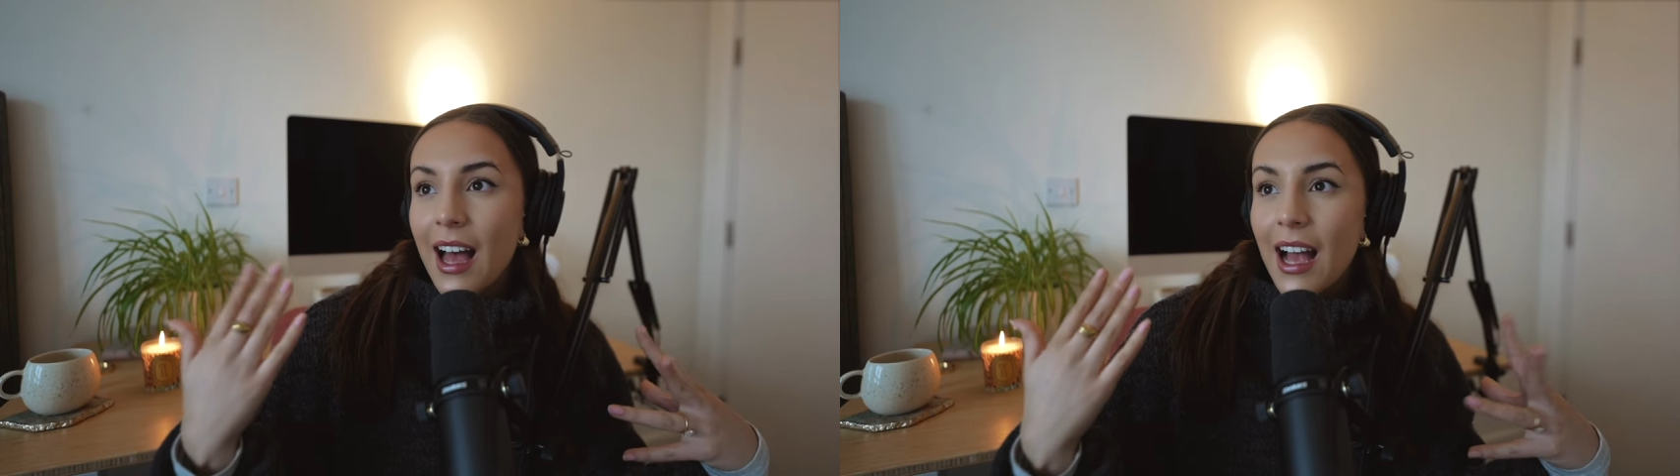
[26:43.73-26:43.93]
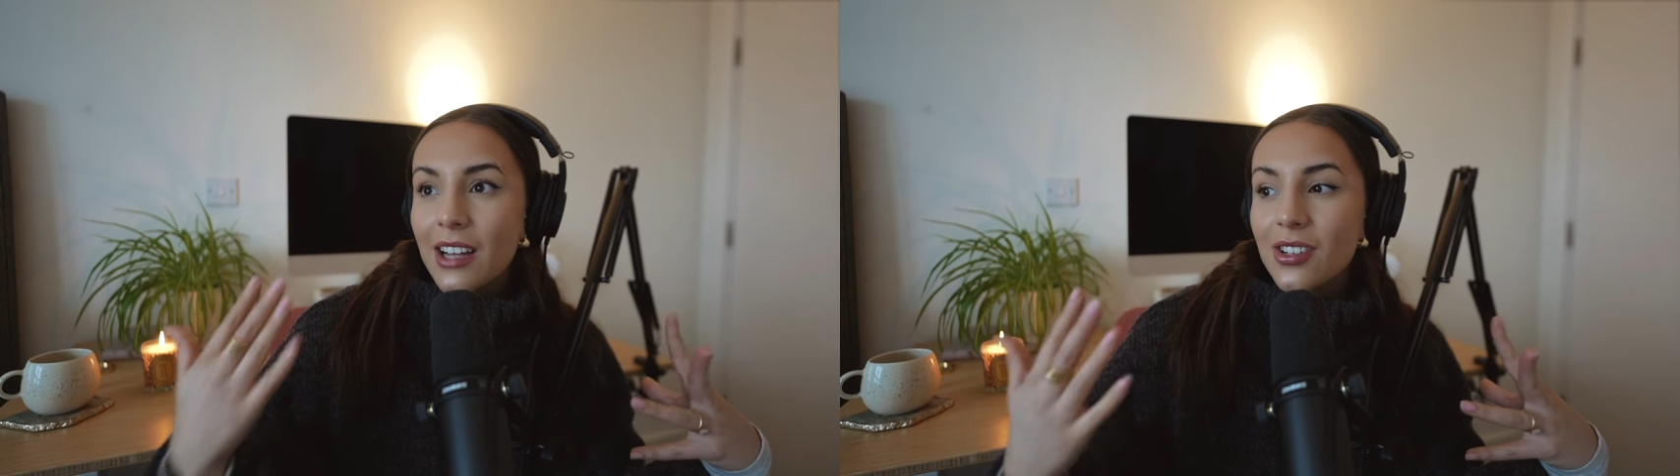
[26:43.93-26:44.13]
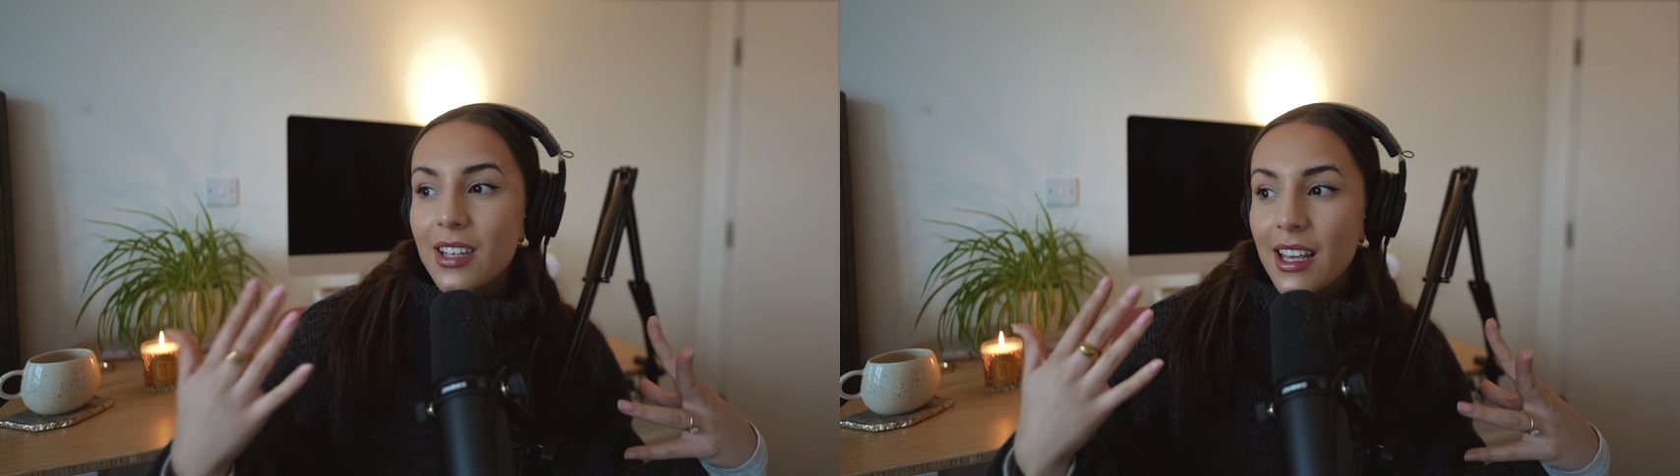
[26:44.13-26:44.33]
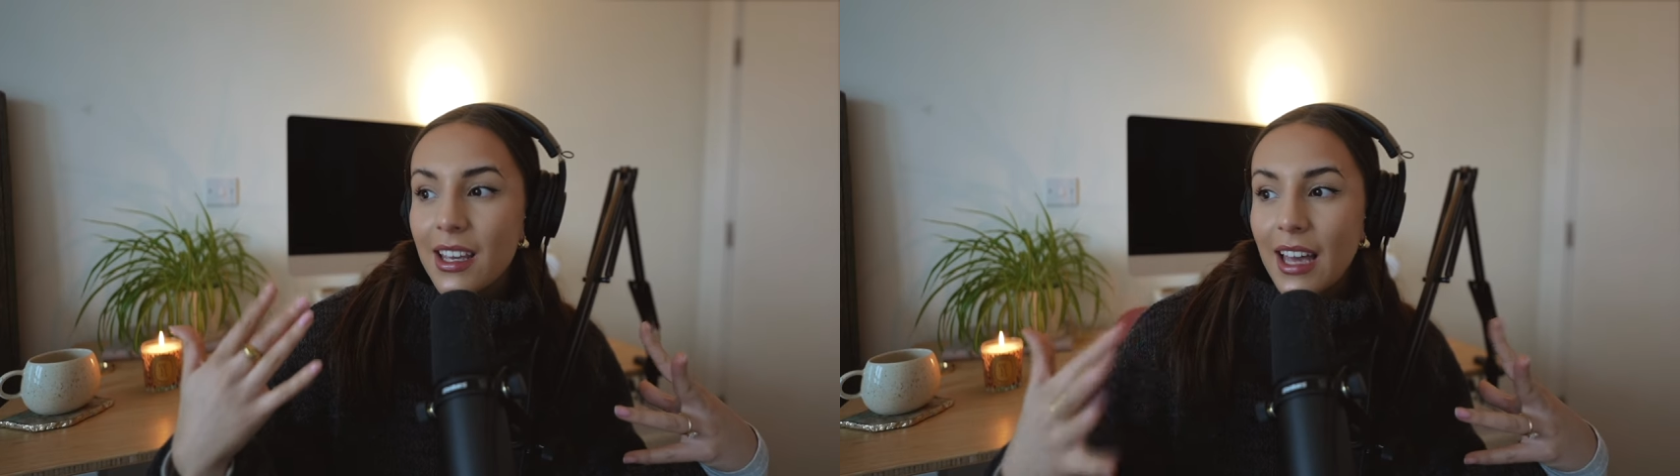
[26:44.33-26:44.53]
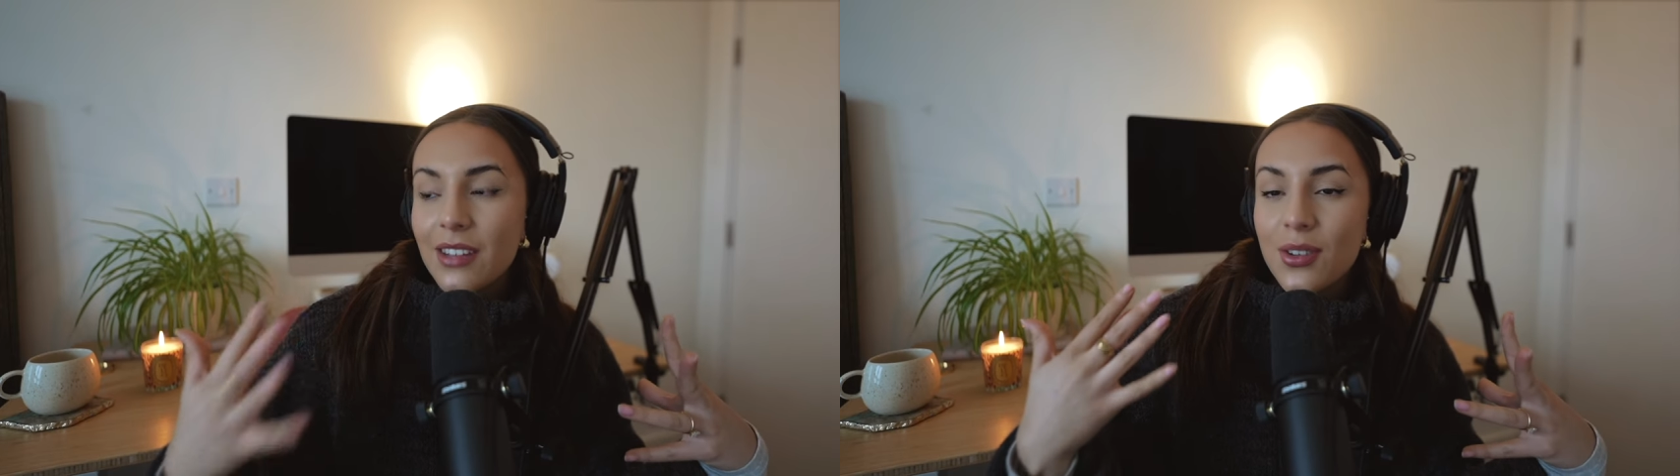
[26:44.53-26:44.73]
actually
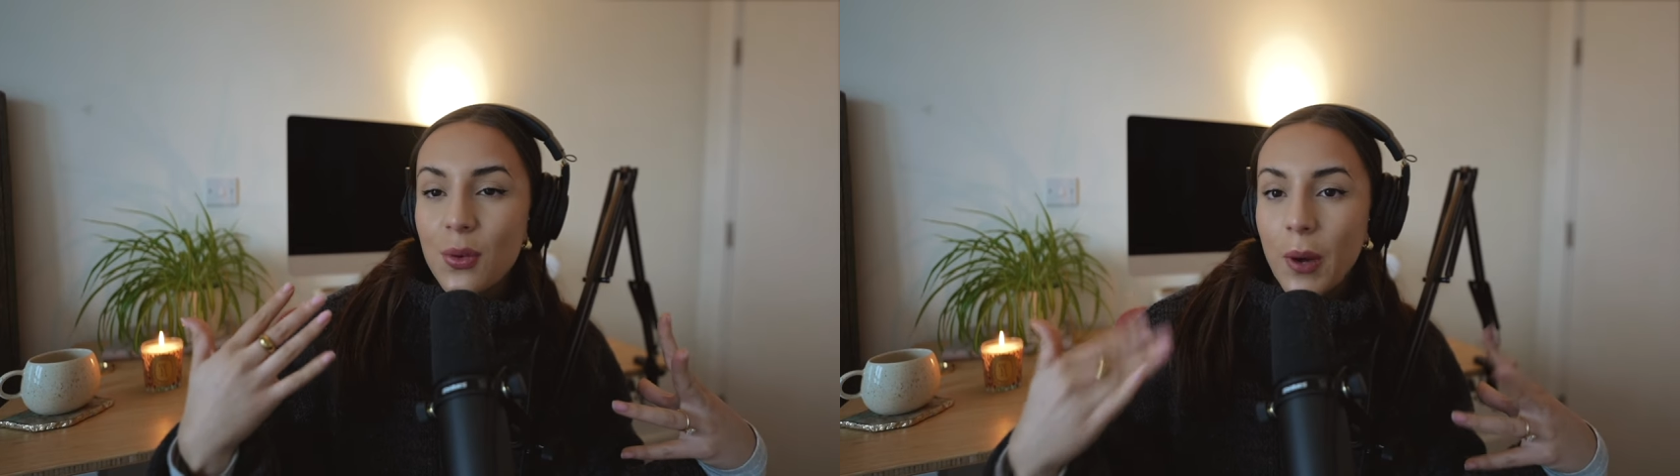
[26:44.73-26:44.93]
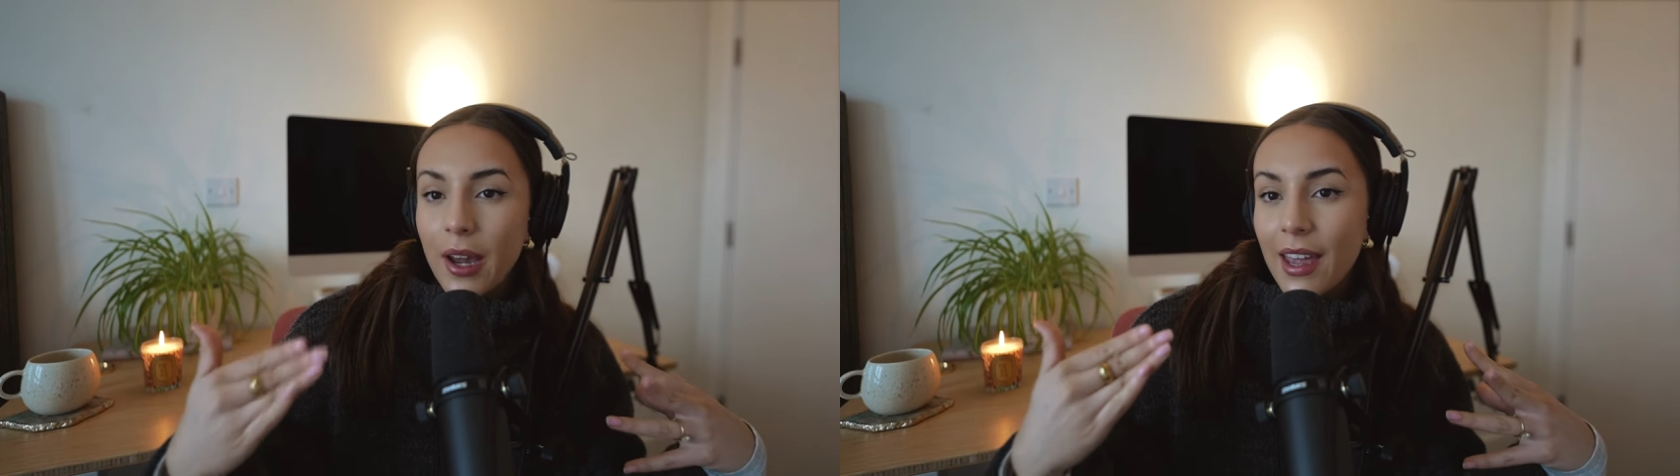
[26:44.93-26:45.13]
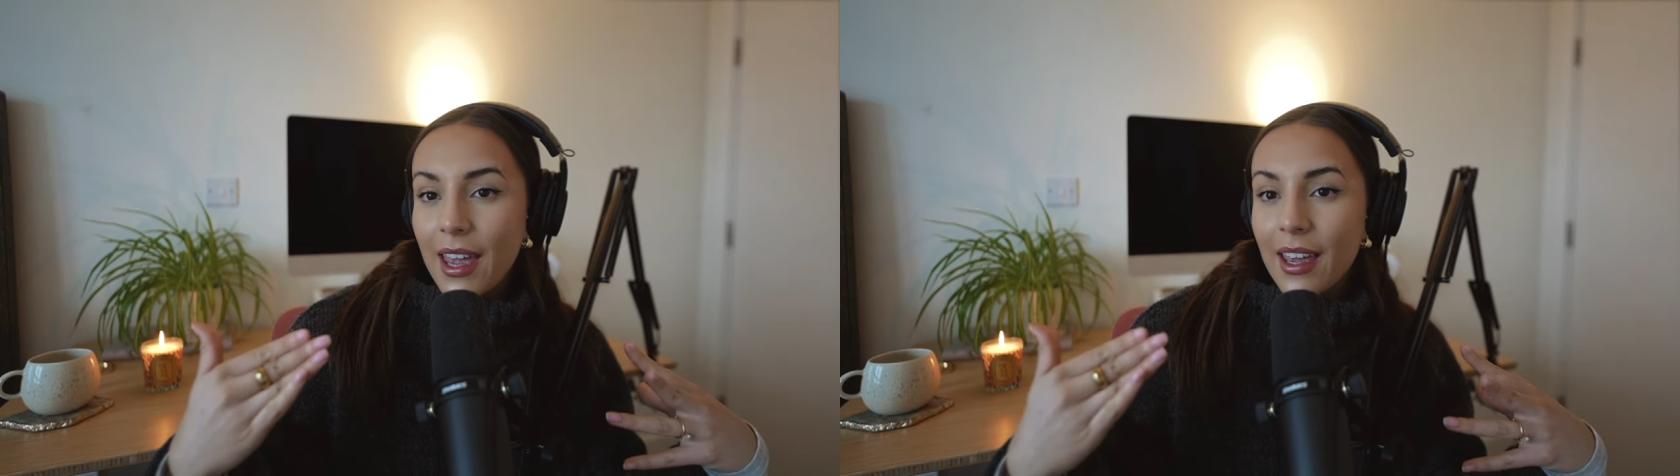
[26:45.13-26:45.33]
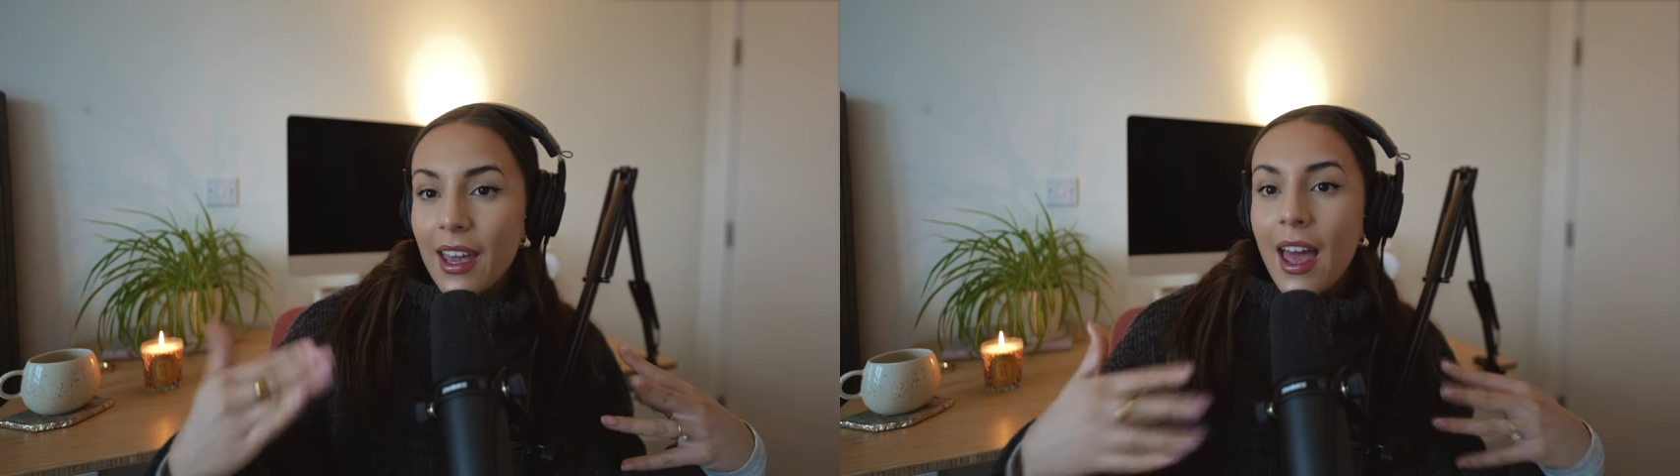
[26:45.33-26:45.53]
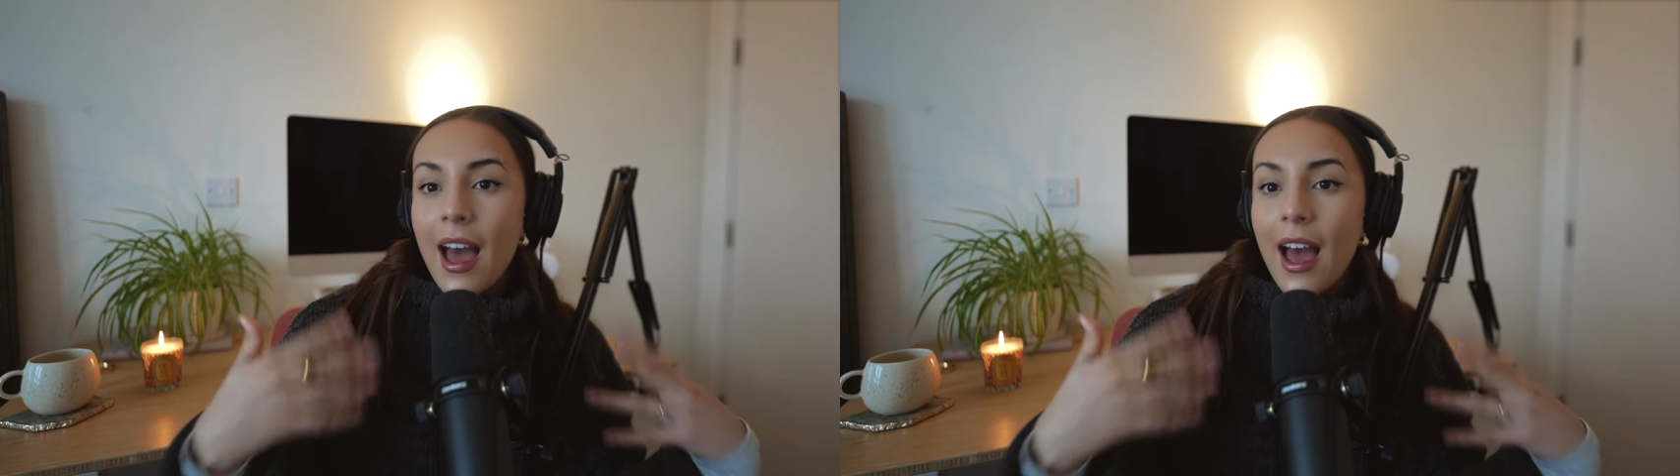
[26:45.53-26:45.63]
gets you working,